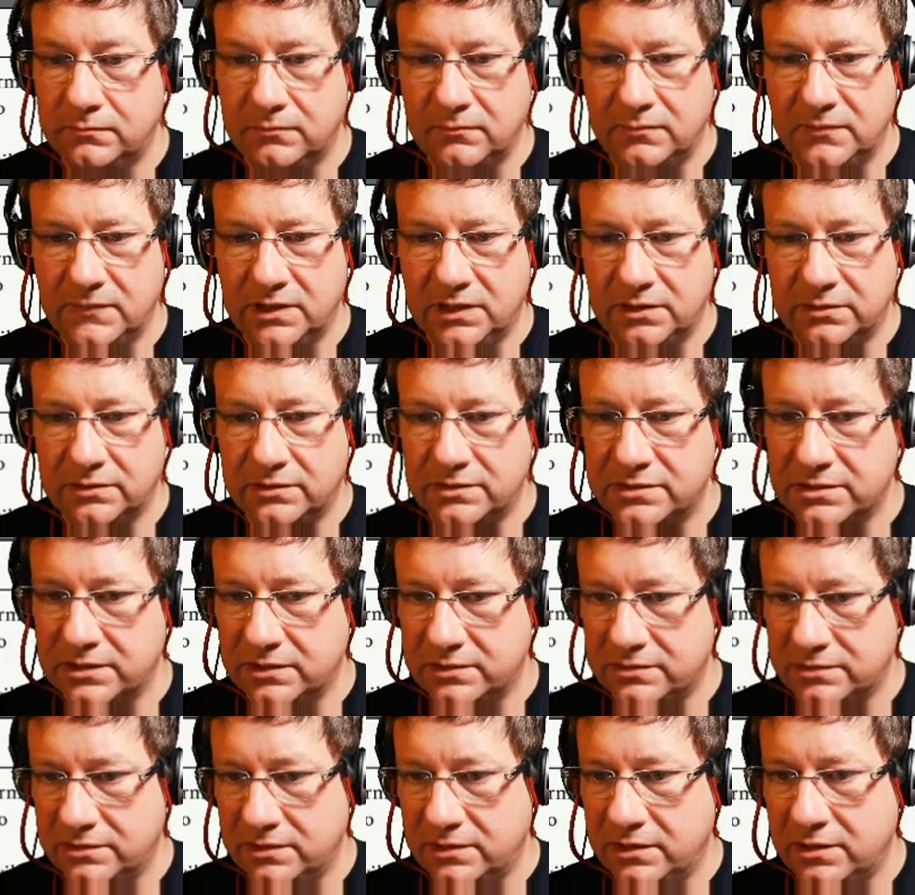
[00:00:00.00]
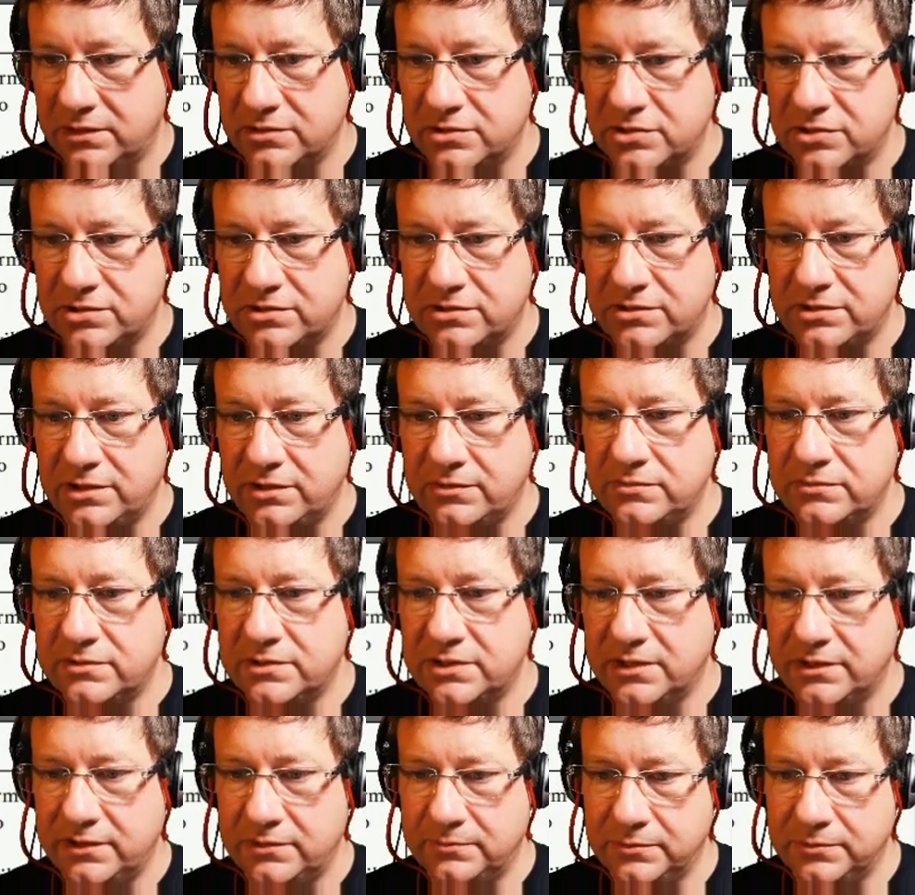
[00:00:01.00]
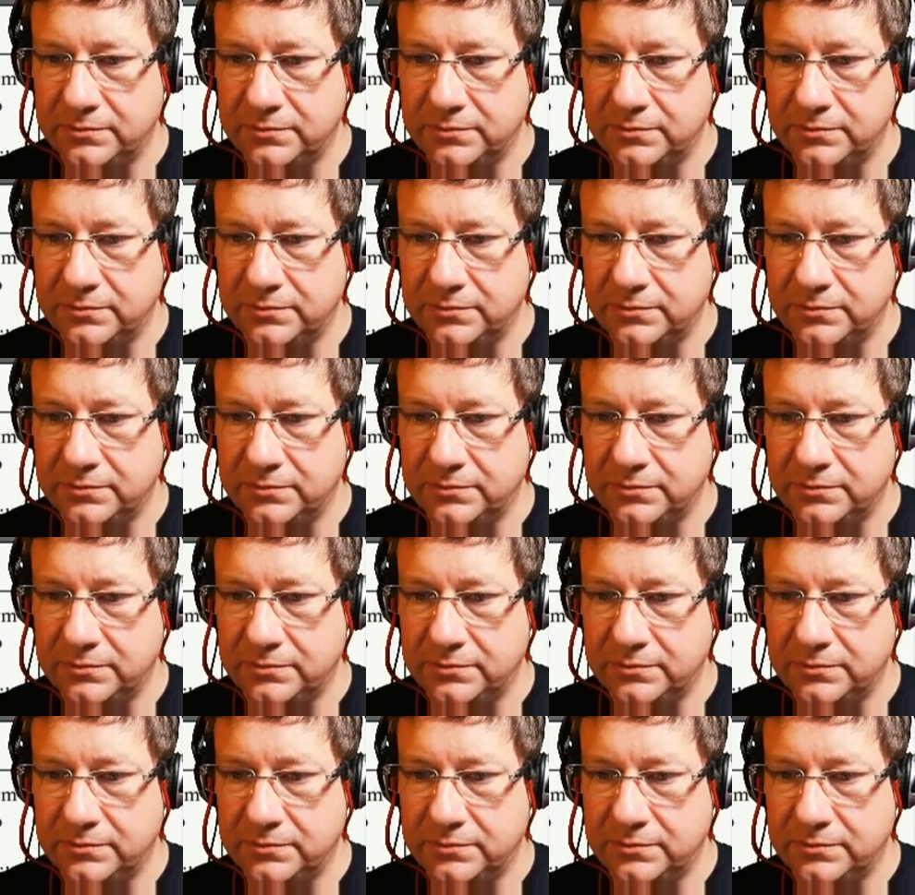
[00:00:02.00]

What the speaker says: and this is a large stone table.